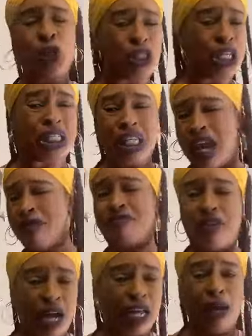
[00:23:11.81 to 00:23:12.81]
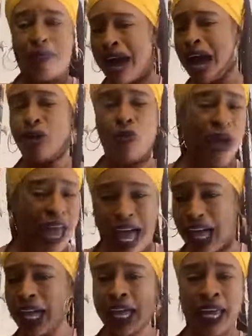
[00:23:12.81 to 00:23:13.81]
Juice the same fucking man
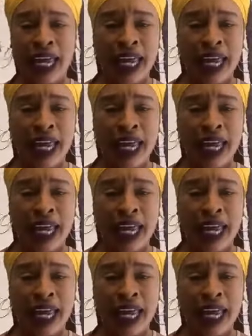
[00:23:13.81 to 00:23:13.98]
where?